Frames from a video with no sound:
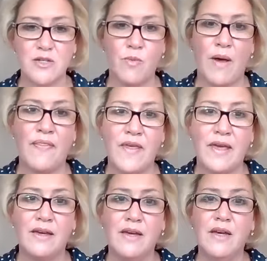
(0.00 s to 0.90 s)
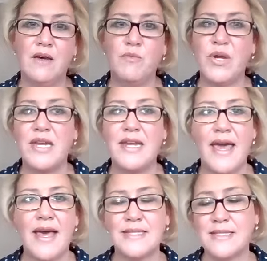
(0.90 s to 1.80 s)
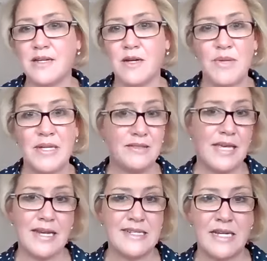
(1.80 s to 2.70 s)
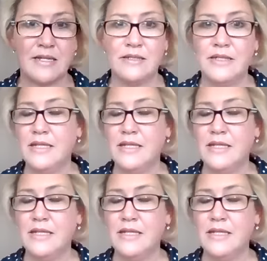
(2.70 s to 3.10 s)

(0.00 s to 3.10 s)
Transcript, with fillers: Do one thing put in your HASS assignment, get it done.